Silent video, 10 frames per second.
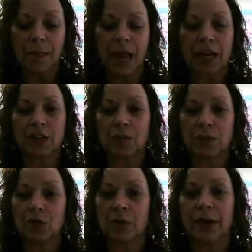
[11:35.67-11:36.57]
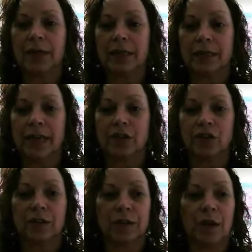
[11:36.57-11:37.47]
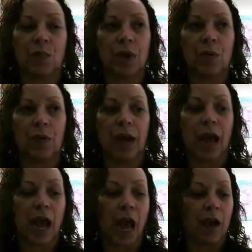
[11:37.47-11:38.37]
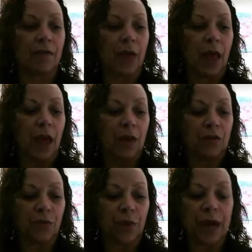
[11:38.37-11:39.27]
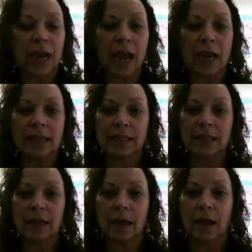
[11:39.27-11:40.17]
management training sessions, and we would have 3 days